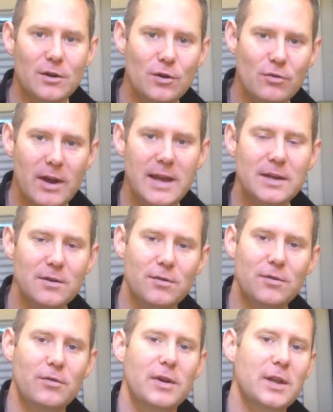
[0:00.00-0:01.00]
grade
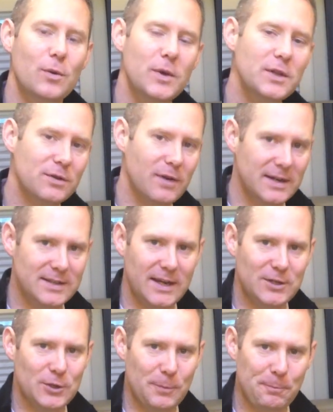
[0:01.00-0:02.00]
3
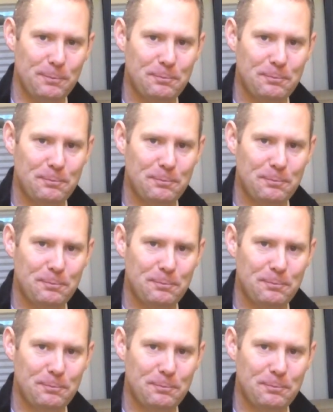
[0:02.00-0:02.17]
winterization.